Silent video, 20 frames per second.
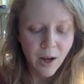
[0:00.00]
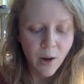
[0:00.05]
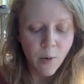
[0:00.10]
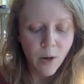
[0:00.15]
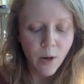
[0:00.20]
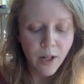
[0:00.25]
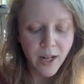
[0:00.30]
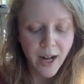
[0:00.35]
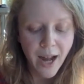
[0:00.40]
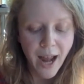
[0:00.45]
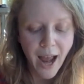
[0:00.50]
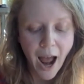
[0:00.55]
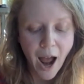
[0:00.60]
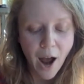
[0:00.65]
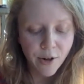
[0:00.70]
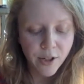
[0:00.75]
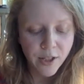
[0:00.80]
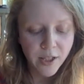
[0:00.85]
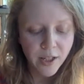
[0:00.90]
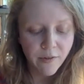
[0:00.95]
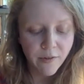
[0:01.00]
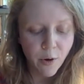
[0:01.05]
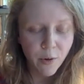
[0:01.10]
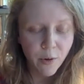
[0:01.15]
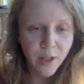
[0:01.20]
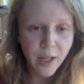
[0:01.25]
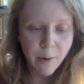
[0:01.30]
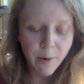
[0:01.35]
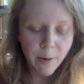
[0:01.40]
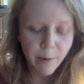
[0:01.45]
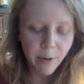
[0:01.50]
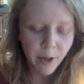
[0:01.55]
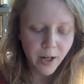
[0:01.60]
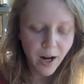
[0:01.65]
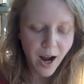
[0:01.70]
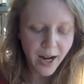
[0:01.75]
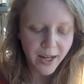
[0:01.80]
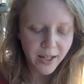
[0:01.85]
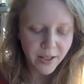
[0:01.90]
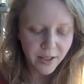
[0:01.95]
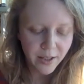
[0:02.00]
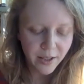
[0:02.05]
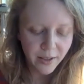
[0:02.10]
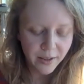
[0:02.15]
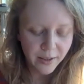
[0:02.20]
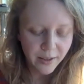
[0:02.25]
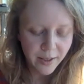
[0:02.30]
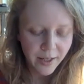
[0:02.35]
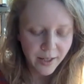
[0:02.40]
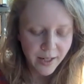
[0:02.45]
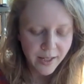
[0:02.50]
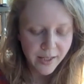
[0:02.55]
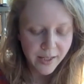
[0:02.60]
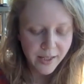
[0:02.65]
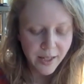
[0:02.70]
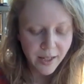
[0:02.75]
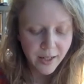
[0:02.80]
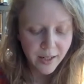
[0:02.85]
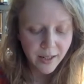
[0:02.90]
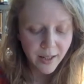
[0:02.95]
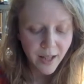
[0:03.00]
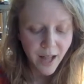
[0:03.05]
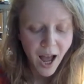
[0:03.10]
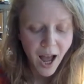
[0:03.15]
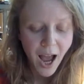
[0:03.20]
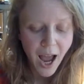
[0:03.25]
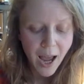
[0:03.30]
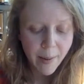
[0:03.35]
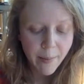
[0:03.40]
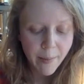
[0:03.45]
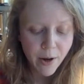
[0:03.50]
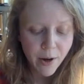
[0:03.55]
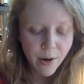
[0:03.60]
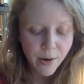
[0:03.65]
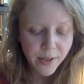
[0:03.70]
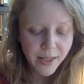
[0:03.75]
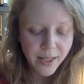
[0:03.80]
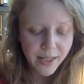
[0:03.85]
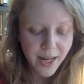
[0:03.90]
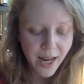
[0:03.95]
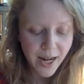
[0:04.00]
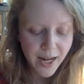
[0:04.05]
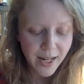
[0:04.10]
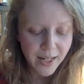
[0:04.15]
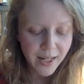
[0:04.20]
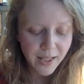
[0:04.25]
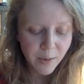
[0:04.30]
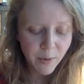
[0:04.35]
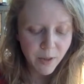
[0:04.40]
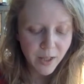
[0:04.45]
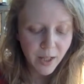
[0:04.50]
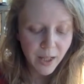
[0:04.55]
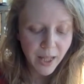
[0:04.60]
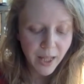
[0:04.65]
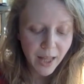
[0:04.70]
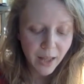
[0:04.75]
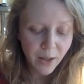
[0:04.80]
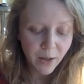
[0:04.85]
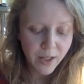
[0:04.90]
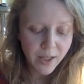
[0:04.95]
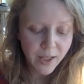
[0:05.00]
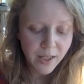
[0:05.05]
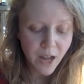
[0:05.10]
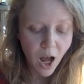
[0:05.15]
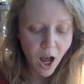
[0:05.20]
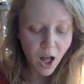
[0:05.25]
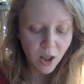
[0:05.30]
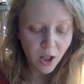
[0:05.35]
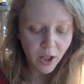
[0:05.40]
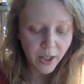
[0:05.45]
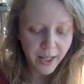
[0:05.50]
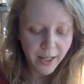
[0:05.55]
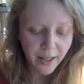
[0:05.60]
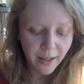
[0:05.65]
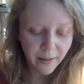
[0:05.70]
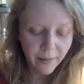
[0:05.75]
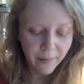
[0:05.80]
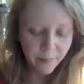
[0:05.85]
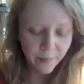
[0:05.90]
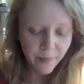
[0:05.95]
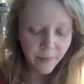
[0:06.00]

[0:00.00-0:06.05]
What could I house if only we were kinder? Still, I am a host to tenants when the landlord is not looking.